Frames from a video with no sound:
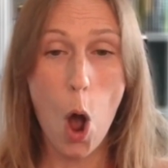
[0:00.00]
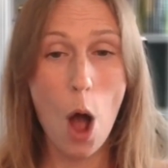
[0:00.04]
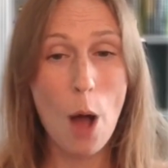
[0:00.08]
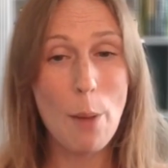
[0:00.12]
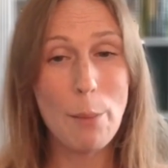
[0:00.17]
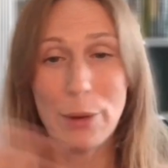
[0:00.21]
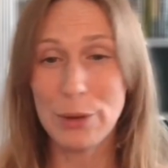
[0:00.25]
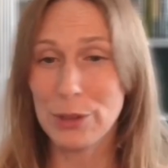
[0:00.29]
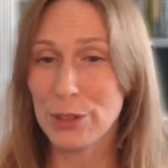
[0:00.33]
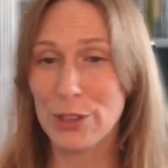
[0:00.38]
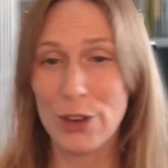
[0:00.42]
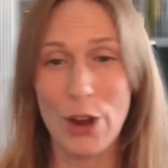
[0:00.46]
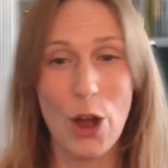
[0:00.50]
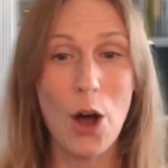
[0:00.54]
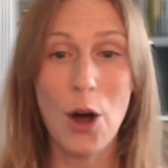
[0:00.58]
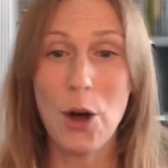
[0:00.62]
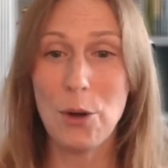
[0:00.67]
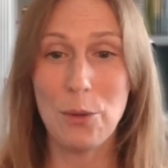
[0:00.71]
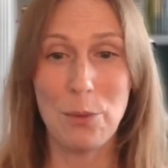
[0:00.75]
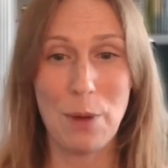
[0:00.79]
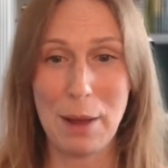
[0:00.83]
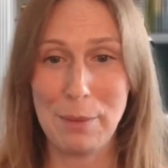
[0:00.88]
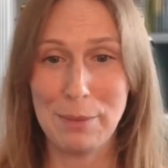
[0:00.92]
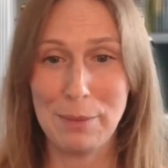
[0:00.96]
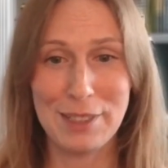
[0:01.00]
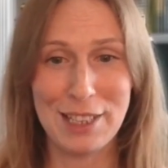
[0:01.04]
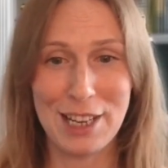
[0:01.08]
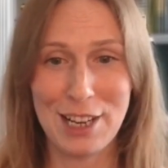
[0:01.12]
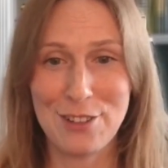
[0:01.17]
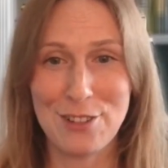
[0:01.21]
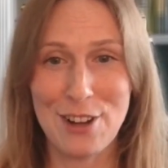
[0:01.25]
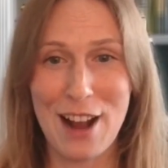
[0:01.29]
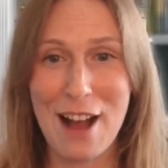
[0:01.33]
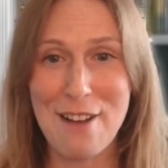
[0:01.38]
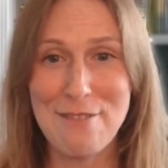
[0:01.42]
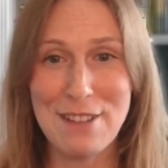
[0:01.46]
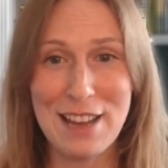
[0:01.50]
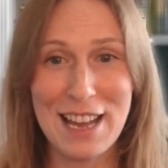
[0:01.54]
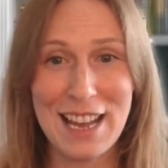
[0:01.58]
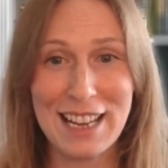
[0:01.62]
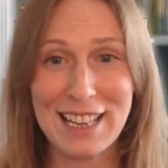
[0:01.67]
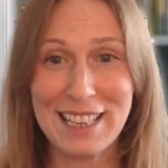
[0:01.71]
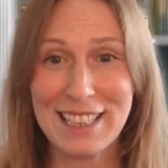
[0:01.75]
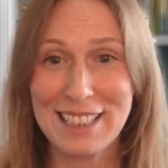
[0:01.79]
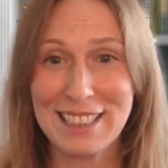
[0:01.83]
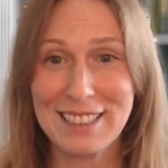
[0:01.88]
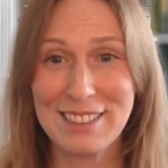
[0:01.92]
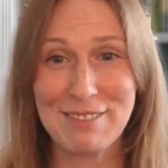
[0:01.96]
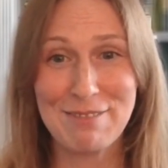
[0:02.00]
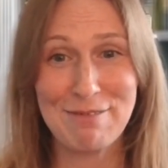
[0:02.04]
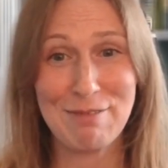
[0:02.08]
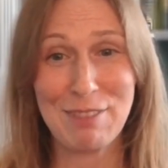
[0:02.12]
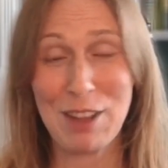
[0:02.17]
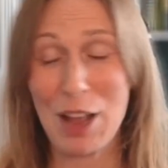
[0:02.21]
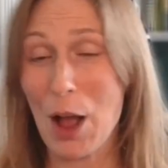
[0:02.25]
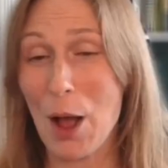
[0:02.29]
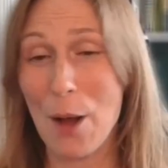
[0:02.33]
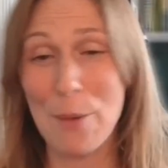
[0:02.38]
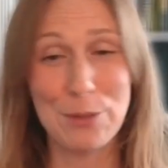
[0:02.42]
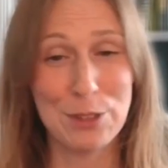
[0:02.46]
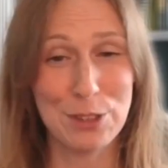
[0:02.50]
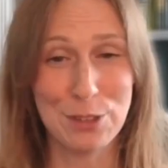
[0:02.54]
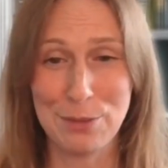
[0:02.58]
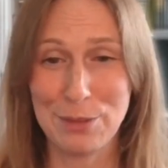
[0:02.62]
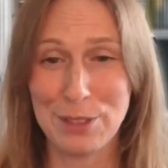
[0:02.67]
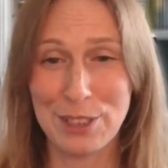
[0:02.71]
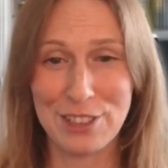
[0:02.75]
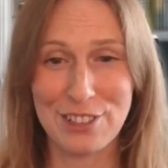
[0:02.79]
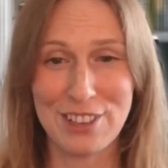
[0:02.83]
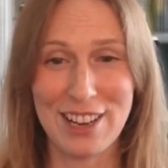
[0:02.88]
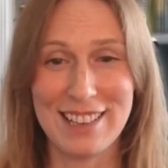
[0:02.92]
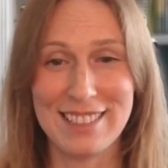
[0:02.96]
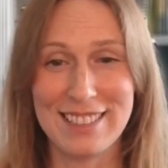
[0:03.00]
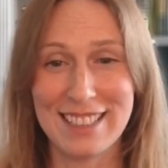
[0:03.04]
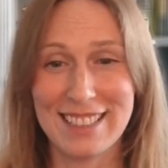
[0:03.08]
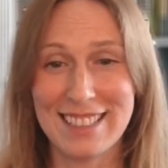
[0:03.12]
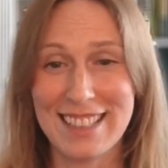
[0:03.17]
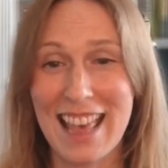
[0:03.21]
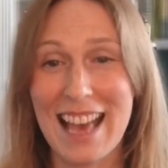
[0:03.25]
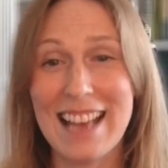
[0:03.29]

almost all website traffic comes from search engines.